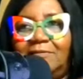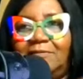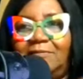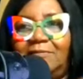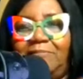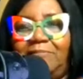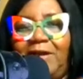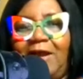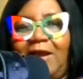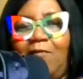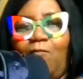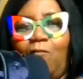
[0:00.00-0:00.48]

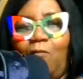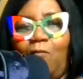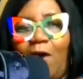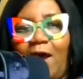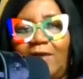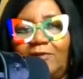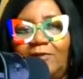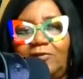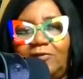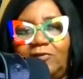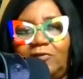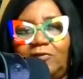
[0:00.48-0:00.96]
But I
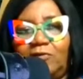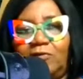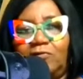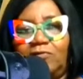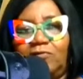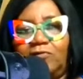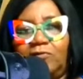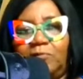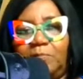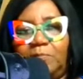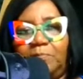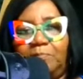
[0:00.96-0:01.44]
watch
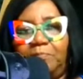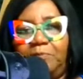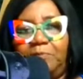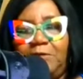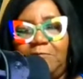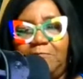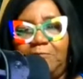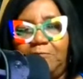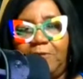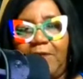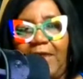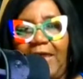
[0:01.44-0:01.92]
those
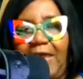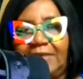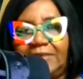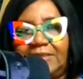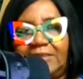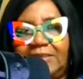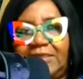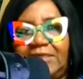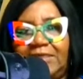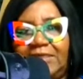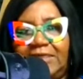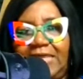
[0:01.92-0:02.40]
people as
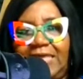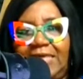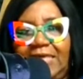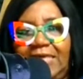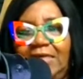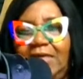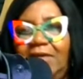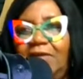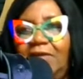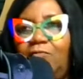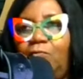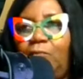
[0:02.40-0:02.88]
they're
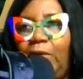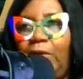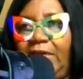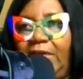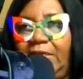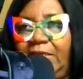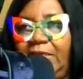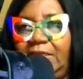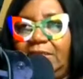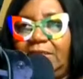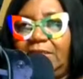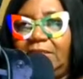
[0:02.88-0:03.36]
getting their
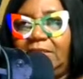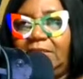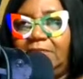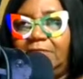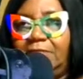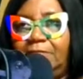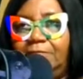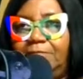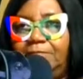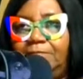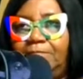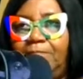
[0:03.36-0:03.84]
weights,
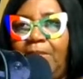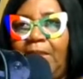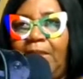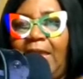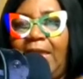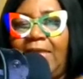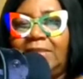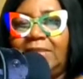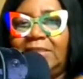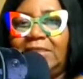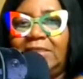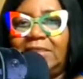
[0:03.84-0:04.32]

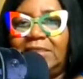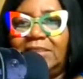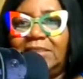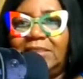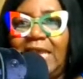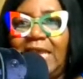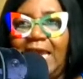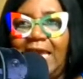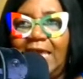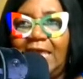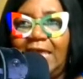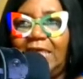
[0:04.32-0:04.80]
as they're
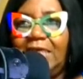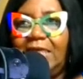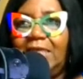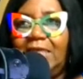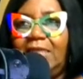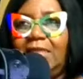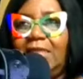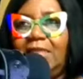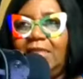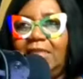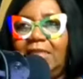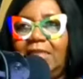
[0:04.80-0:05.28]

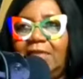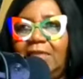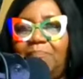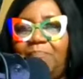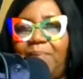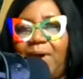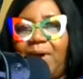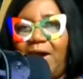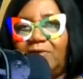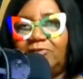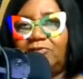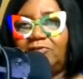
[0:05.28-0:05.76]
taking their
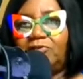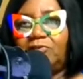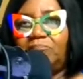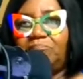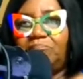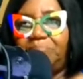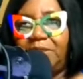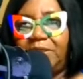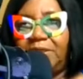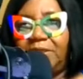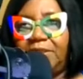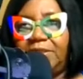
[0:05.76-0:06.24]

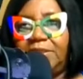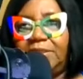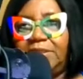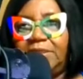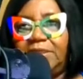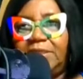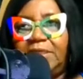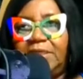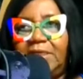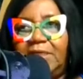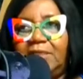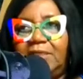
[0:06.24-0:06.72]

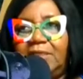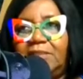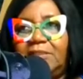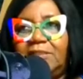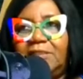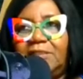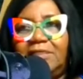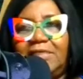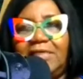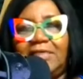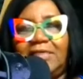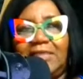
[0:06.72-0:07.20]
possibility
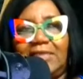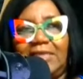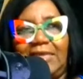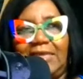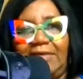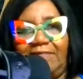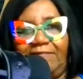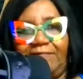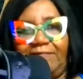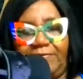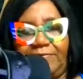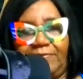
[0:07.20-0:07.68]
to another
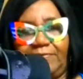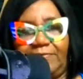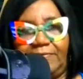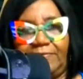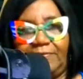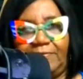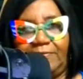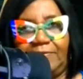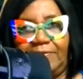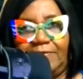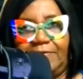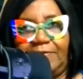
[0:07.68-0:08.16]
level.
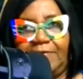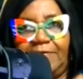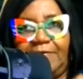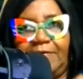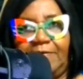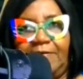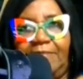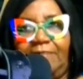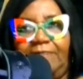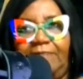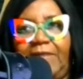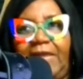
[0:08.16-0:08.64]

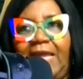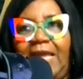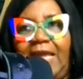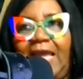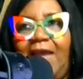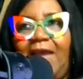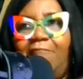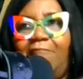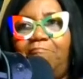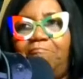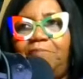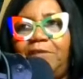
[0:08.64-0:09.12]
They
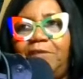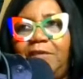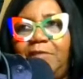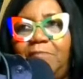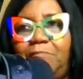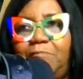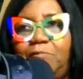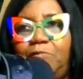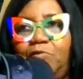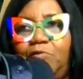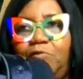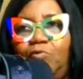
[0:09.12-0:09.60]
have
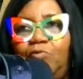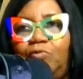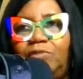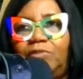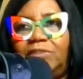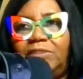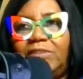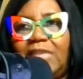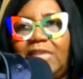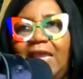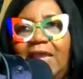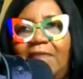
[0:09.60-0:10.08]
people who
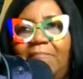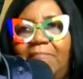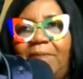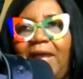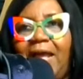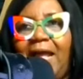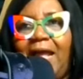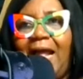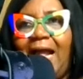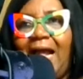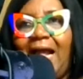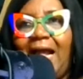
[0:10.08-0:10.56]
stand
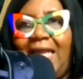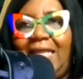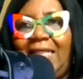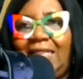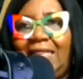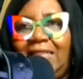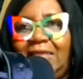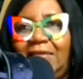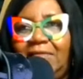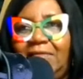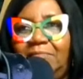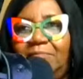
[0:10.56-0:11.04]

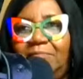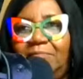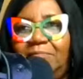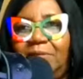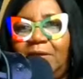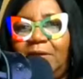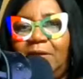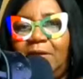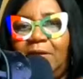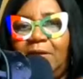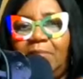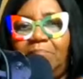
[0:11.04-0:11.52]
behind them,
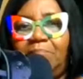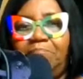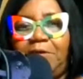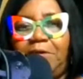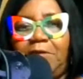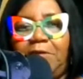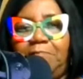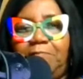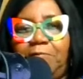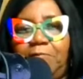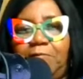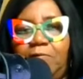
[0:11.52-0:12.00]

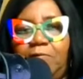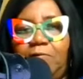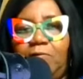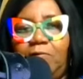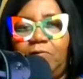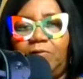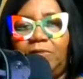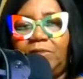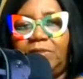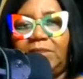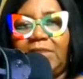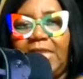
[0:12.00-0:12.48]
people
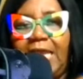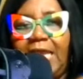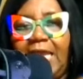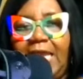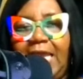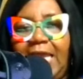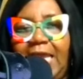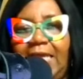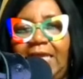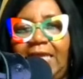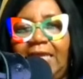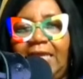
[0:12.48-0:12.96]
who
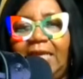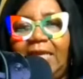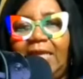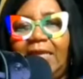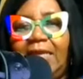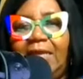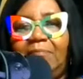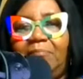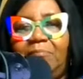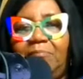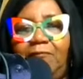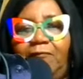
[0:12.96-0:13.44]
stand
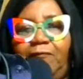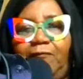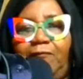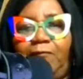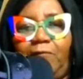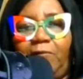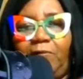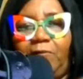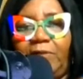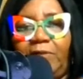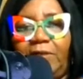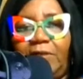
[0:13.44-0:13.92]

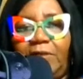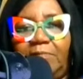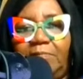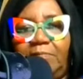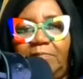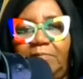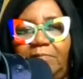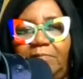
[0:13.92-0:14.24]
before them.